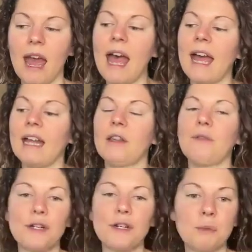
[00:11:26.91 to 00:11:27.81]
And
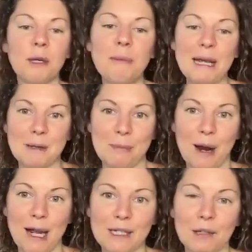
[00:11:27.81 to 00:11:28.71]
the first one may
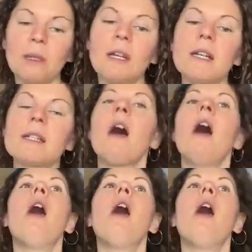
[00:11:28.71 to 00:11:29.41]
surprise you because